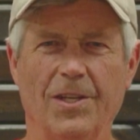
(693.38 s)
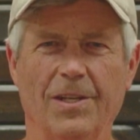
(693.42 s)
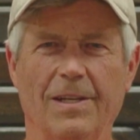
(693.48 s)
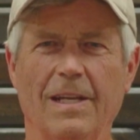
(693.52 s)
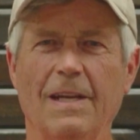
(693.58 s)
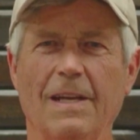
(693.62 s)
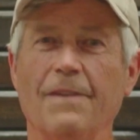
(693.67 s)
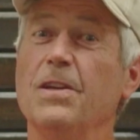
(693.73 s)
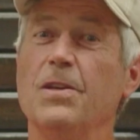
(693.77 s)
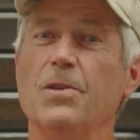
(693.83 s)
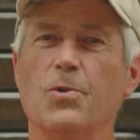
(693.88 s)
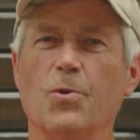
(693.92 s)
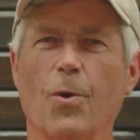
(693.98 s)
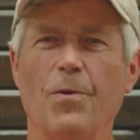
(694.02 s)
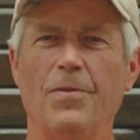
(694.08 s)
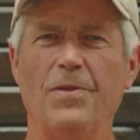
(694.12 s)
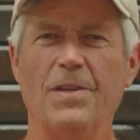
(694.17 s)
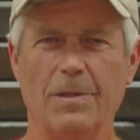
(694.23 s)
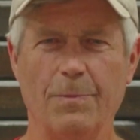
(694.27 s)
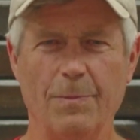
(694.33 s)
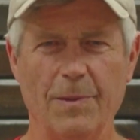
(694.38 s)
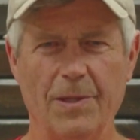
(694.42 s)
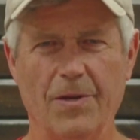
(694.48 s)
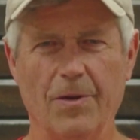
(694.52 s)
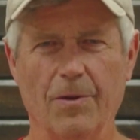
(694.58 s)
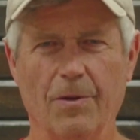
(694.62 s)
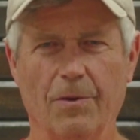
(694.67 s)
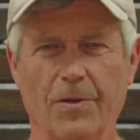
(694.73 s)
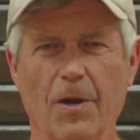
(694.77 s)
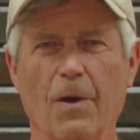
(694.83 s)
If you enjoyed this
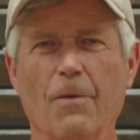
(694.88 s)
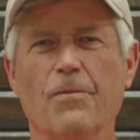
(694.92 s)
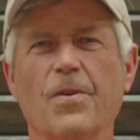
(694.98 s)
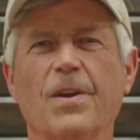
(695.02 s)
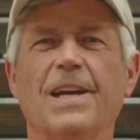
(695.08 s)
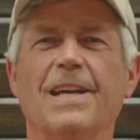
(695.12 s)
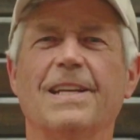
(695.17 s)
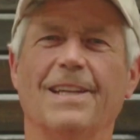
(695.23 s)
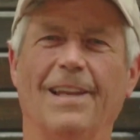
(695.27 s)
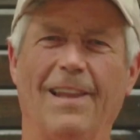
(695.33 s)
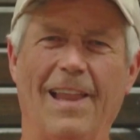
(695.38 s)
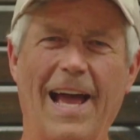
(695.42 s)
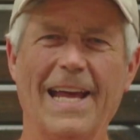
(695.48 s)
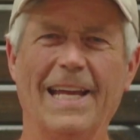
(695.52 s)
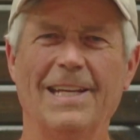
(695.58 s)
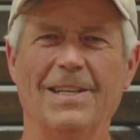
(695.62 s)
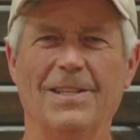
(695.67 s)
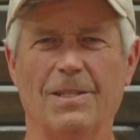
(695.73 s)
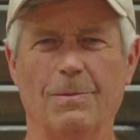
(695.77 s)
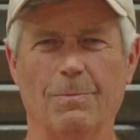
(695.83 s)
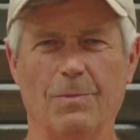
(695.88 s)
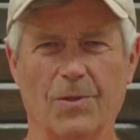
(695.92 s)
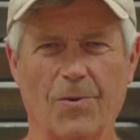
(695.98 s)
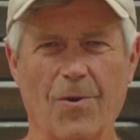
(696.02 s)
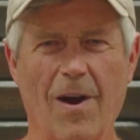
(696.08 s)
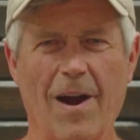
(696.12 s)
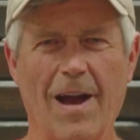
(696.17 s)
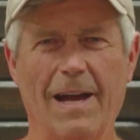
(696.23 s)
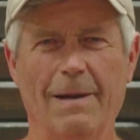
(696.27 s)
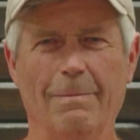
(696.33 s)
material, don't forget to like and
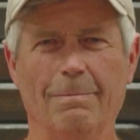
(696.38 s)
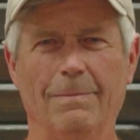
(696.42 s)
subscribe.